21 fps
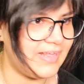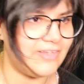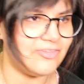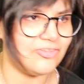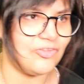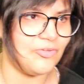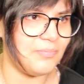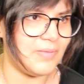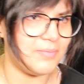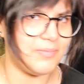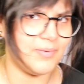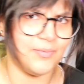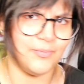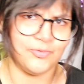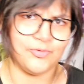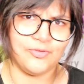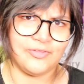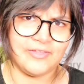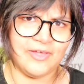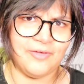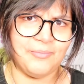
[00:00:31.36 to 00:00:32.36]
as you may be able
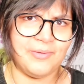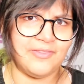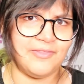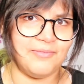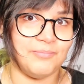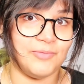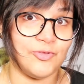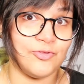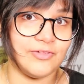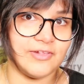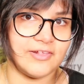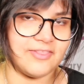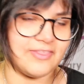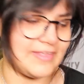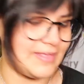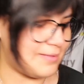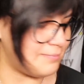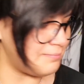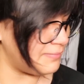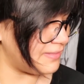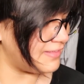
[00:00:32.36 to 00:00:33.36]
to tell by the music
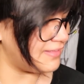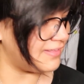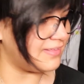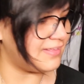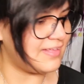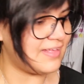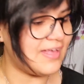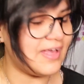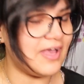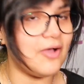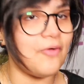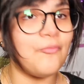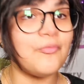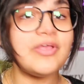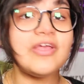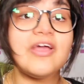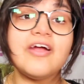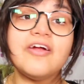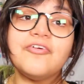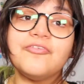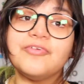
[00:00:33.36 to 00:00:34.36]
theme,
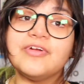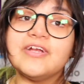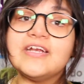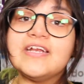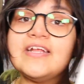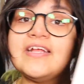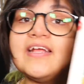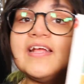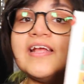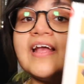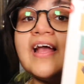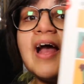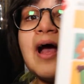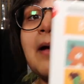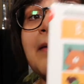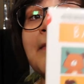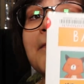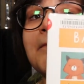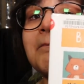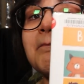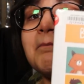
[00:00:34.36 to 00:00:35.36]
we are reading
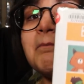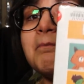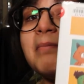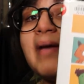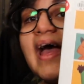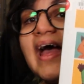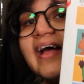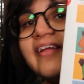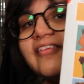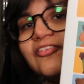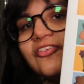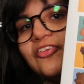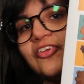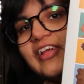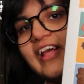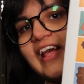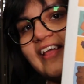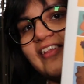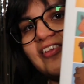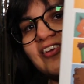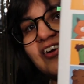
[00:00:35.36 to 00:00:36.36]
Band
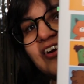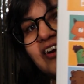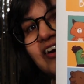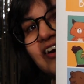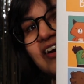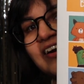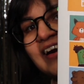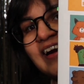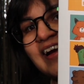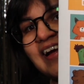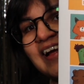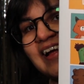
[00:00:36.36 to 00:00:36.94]
Together.